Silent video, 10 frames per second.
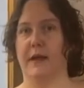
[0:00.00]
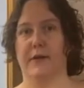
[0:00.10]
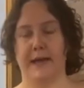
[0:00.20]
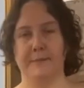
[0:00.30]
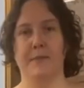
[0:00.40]

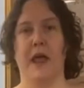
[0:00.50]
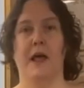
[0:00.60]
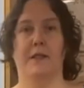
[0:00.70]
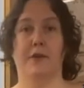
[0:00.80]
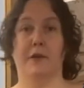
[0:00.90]
Okay,
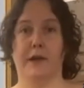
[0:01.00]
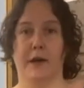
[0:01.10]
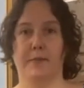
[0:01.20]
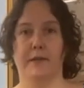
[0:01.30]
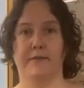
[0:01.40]
there are a
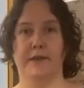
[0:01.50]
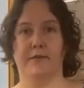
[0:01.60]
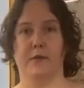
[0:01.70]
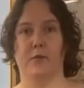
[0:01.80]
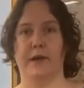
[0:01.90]
couple of
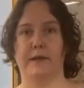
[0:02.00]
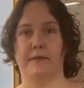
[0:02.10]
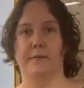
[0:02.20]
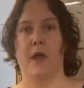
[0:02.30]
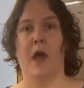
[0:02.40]
different ways.